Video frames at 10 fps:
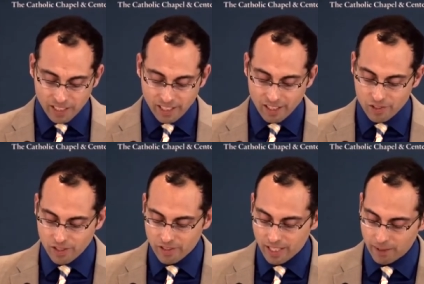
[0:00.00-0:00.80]
like
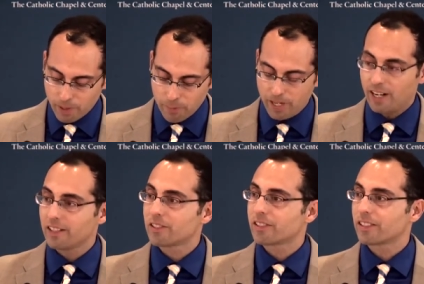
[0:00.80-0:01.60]
also to thank my
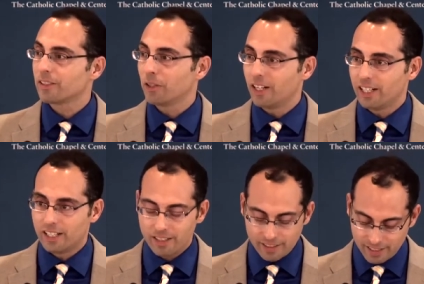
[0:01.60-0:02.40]
parents who are
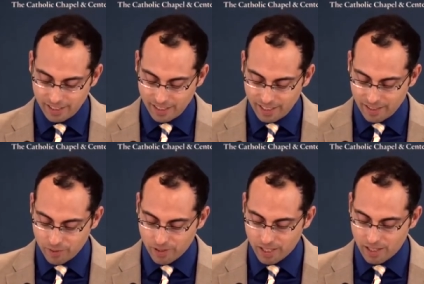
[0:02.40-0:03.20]
here
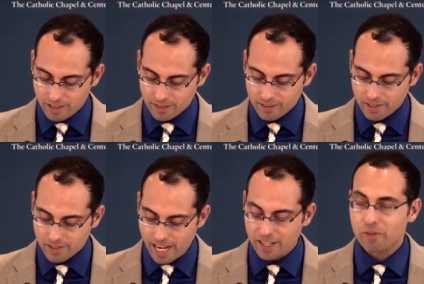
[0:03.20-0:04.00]
for their
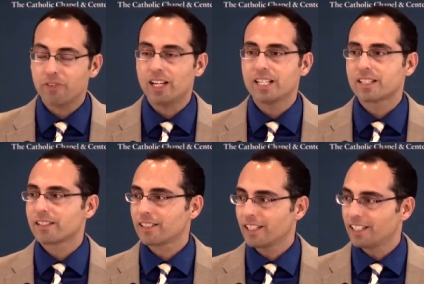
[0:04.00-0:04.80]

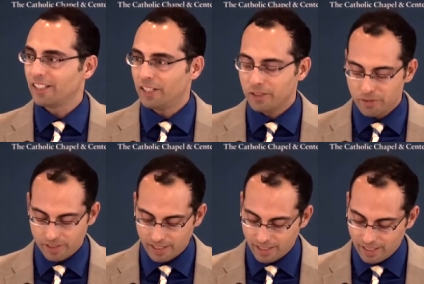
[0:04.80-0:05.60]
sacrifice and
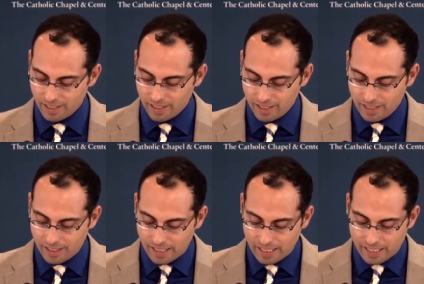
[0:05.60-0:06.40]
love.
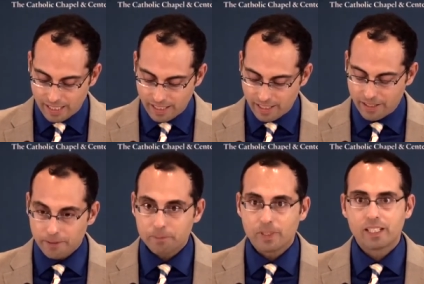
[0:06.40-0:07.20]

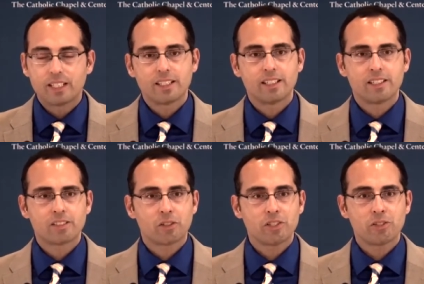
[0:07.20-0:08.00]
Um,
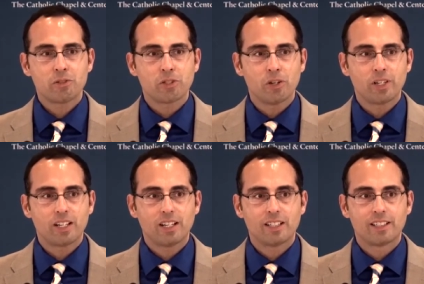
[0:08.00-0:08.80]
is Chris Doucot
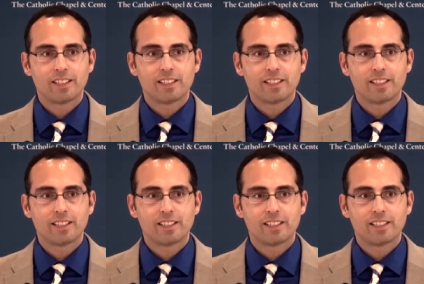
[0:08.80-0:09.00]
here?